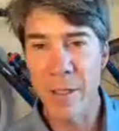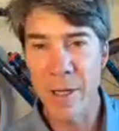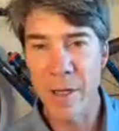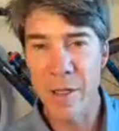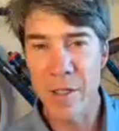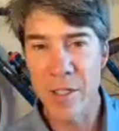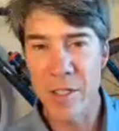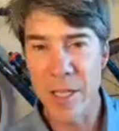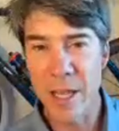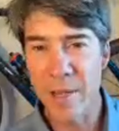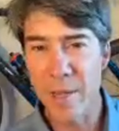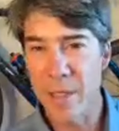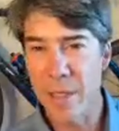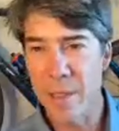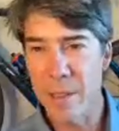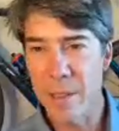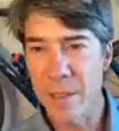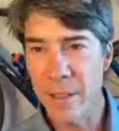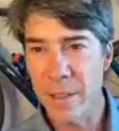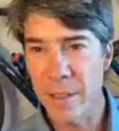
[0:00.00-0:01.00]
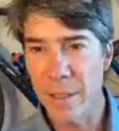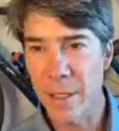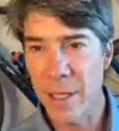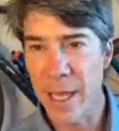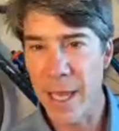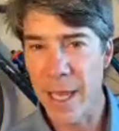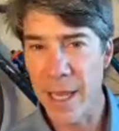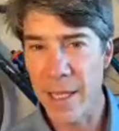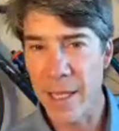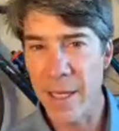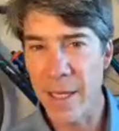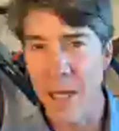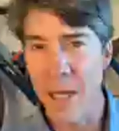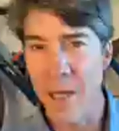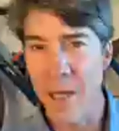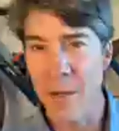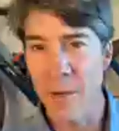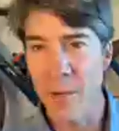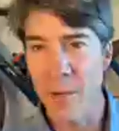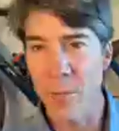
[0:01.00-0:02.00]
There's seven k to
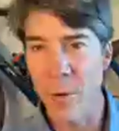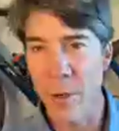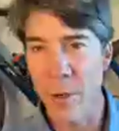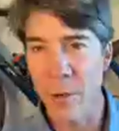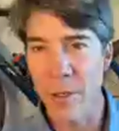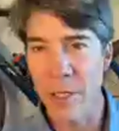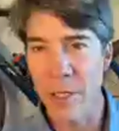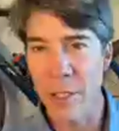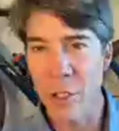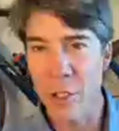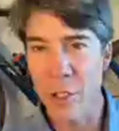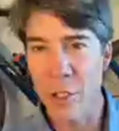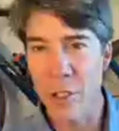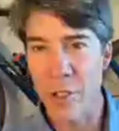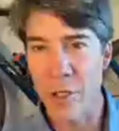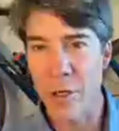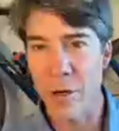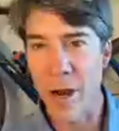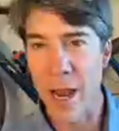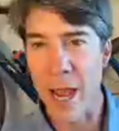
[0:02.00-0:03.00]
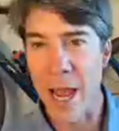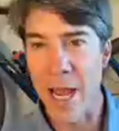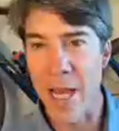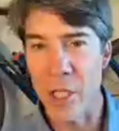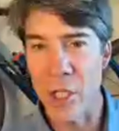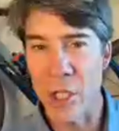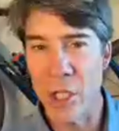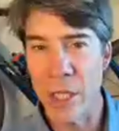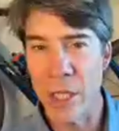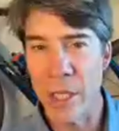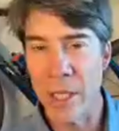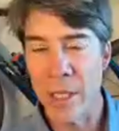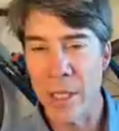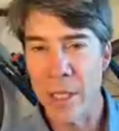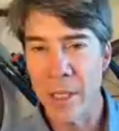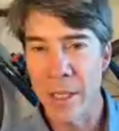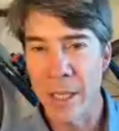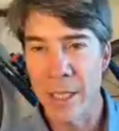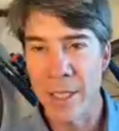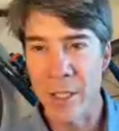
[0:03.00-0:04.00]
go. Roglic just crashed.
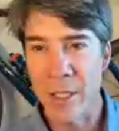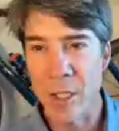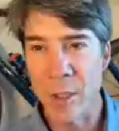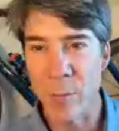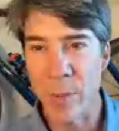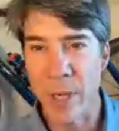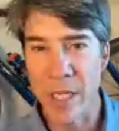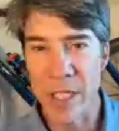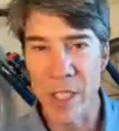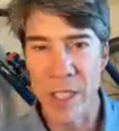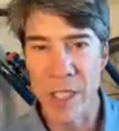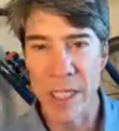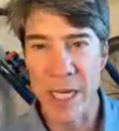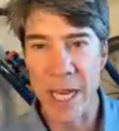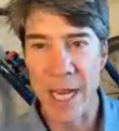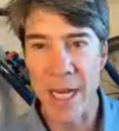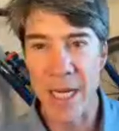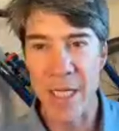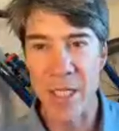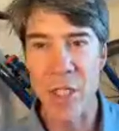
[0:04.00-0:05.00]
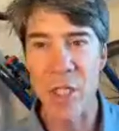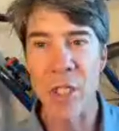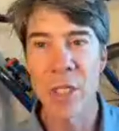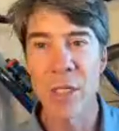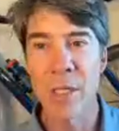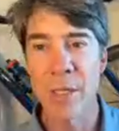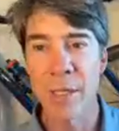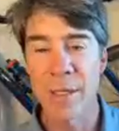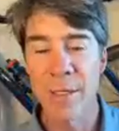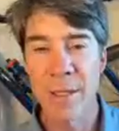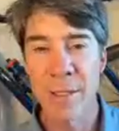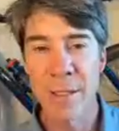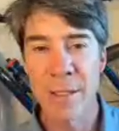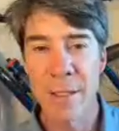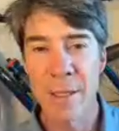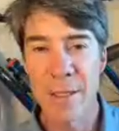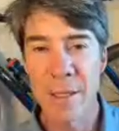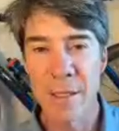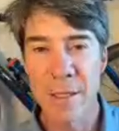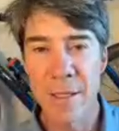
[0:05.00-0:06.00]
It's a sprint stage
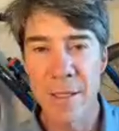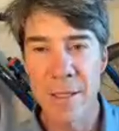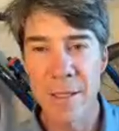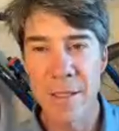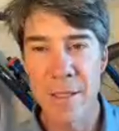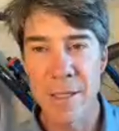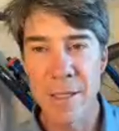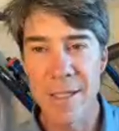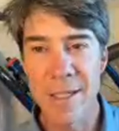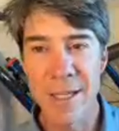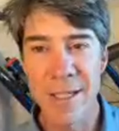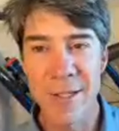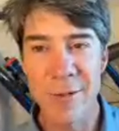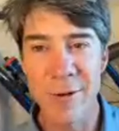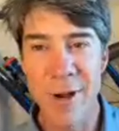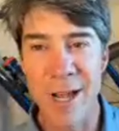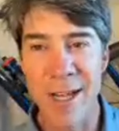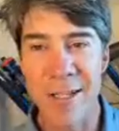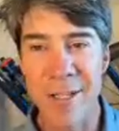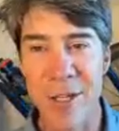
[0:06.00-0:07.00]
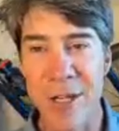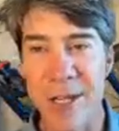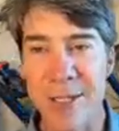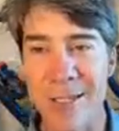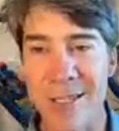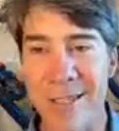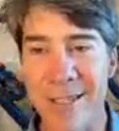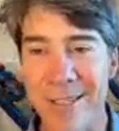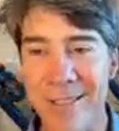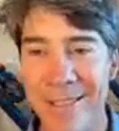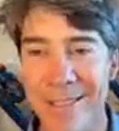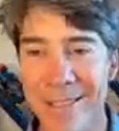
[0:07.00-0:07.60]
is this right, Justin?